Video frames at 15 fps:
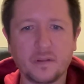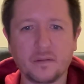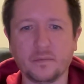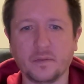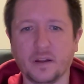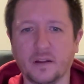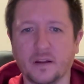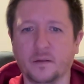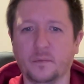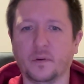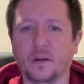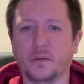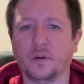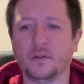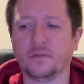that I
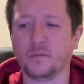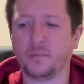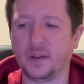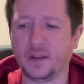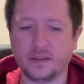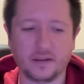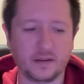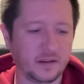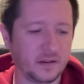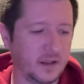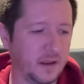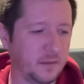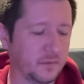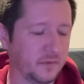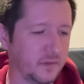won't repeat the
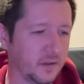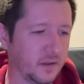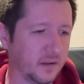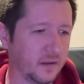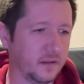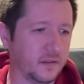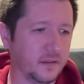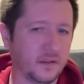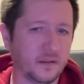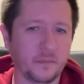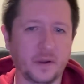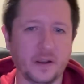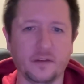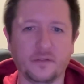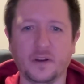name of the
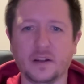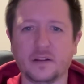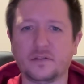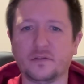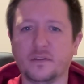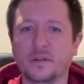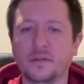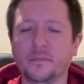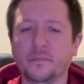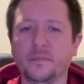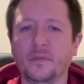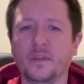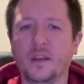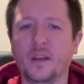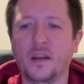manufacturer,
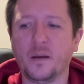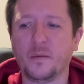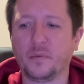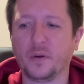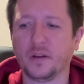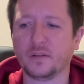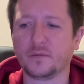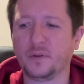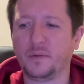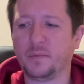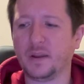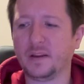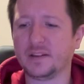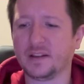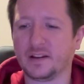but we
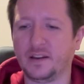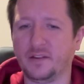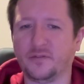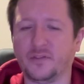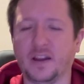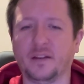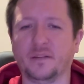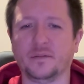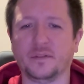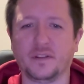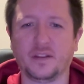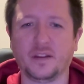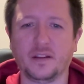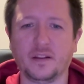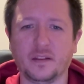basically found
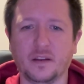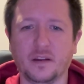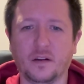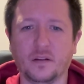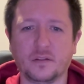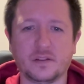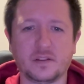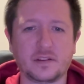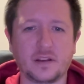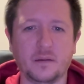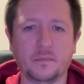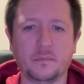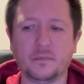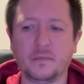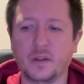that on
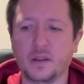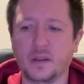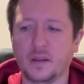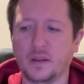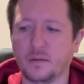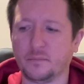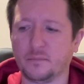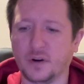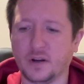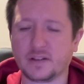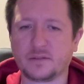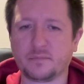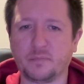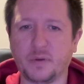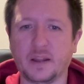some
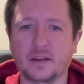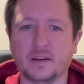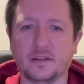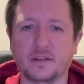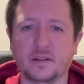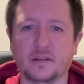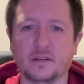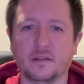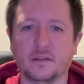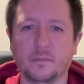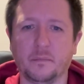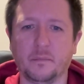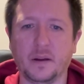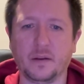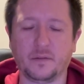brass band
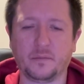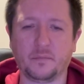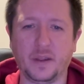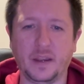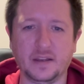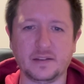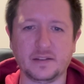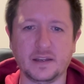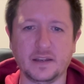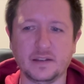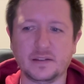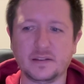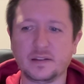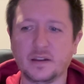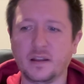
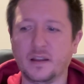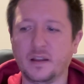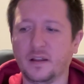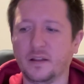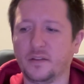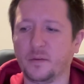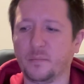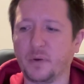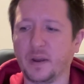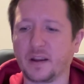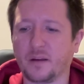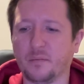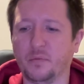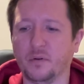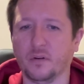mouthpieces the
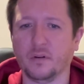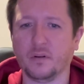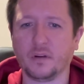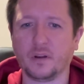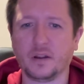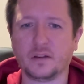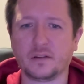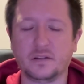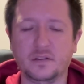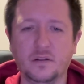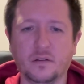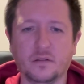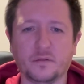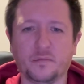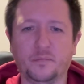backbore has
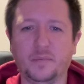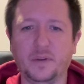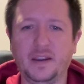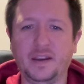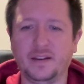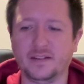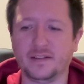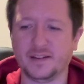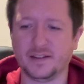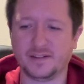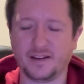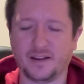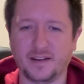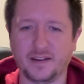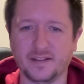not been
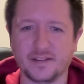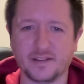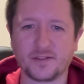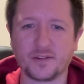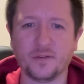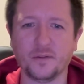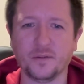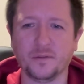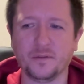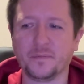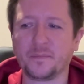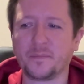designed at all.